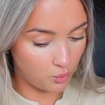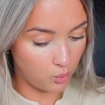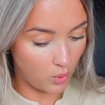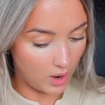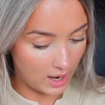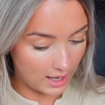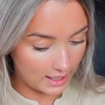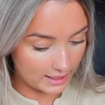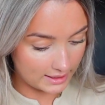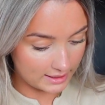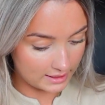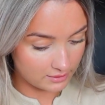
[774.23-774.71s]

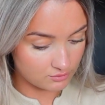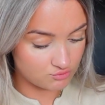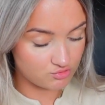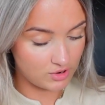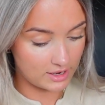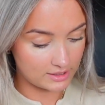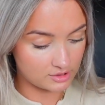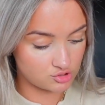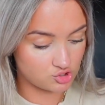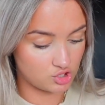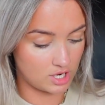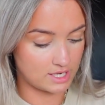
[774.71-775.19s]
wine
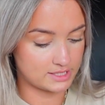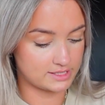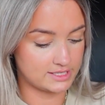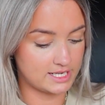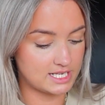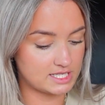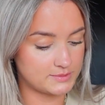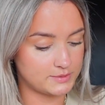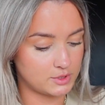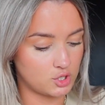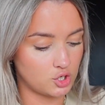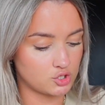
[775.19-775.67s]
red
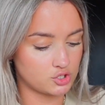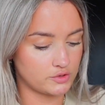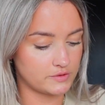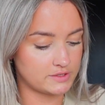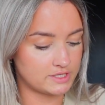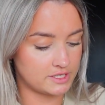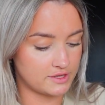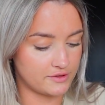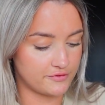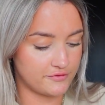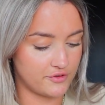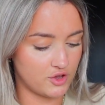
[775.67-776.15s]
dresses because
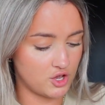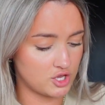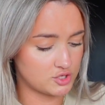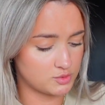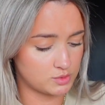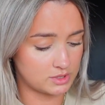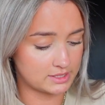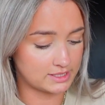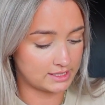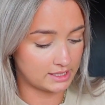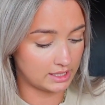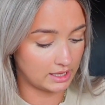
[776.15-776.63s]
obviously the first
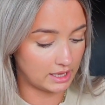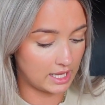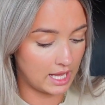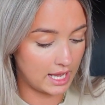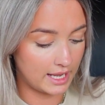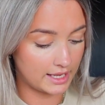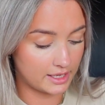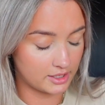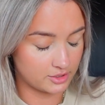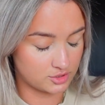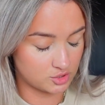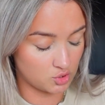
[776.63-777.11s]
one I didn't
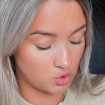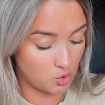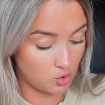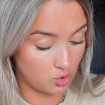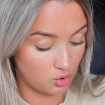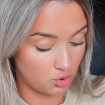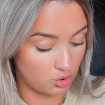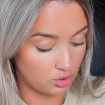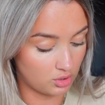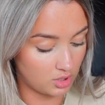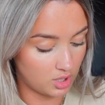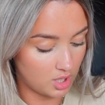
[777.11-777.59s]
like at
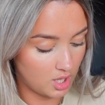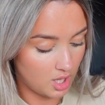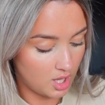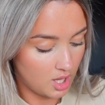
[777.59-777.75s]
all.